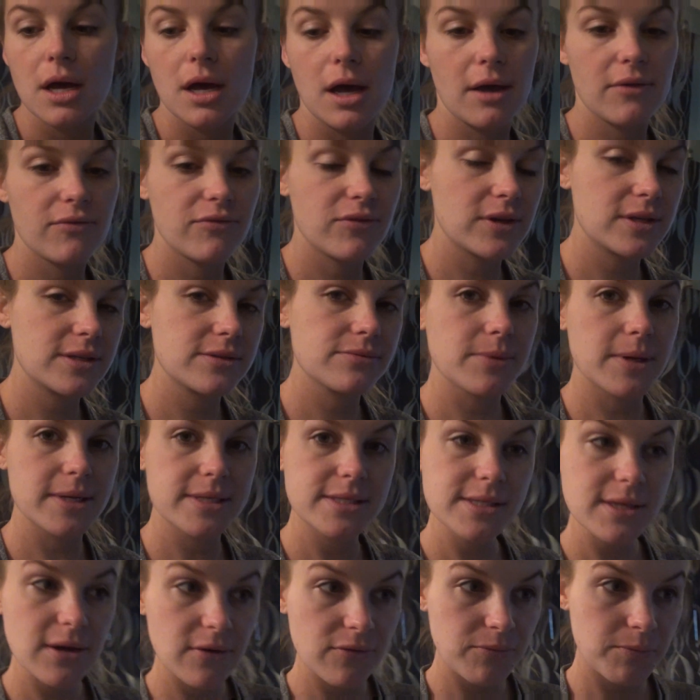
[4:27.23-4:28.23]
I fix
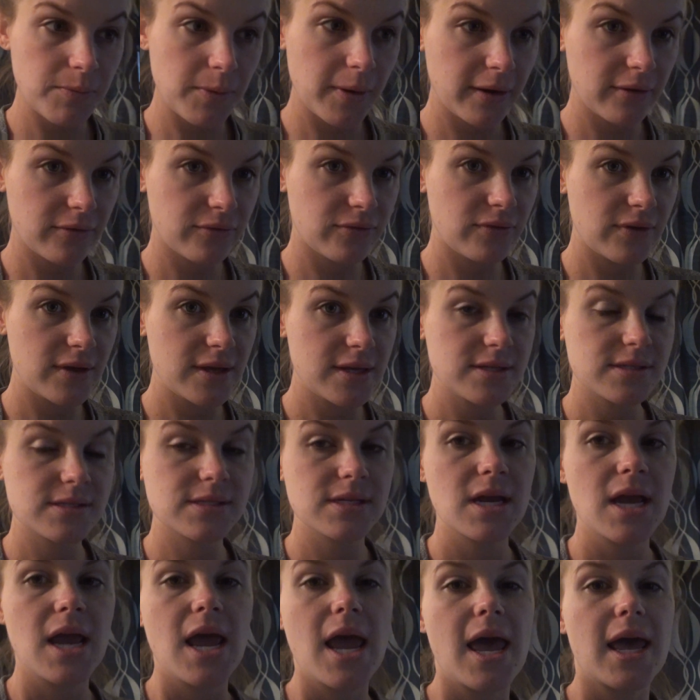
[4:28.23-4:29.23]
myself
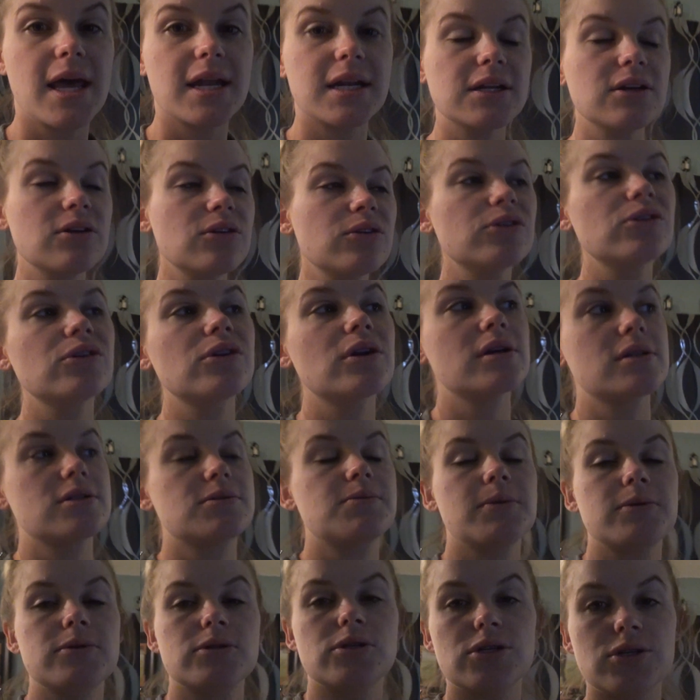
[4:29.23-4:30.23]
breakfast. And I know you're not
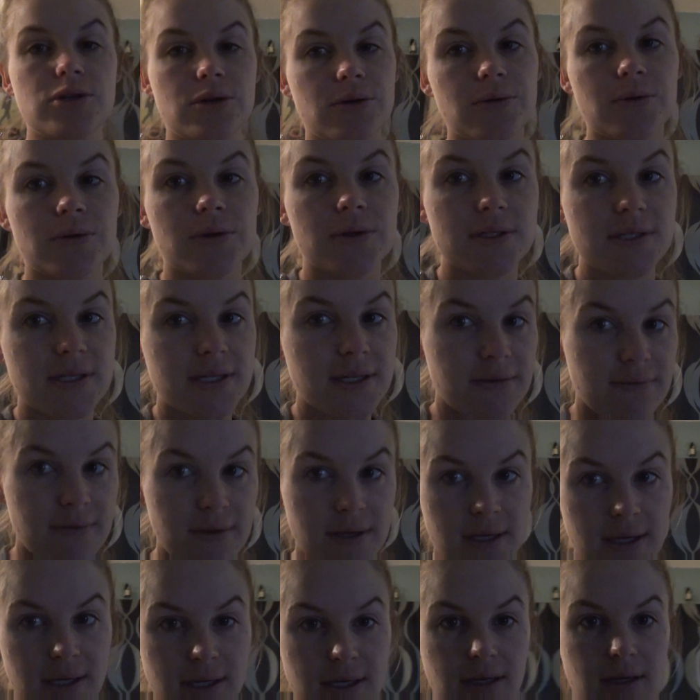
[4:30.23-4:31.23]
supposed to turn on the
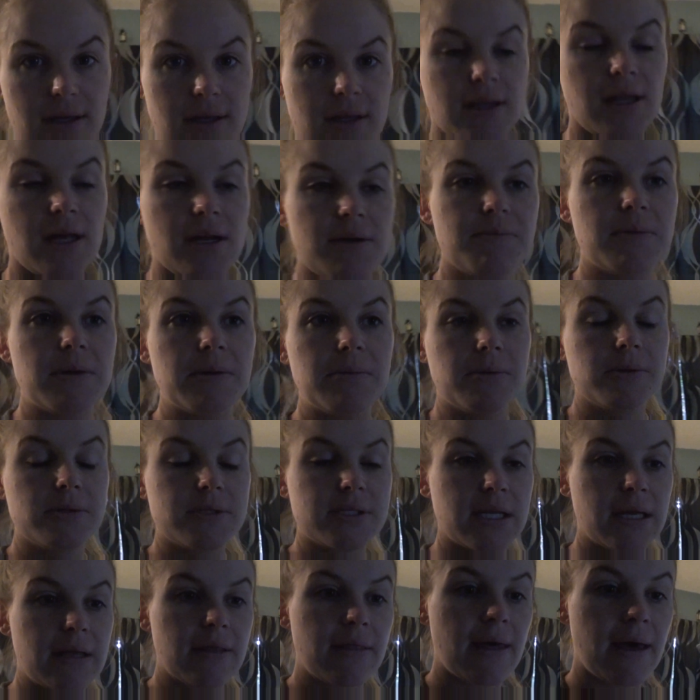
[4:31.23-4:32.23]
TV. A lot of people
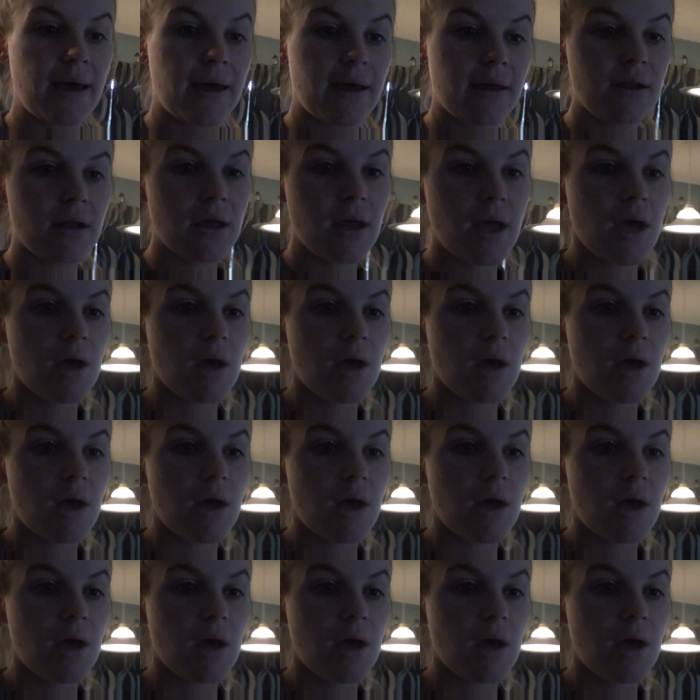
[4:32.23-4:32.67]
say that.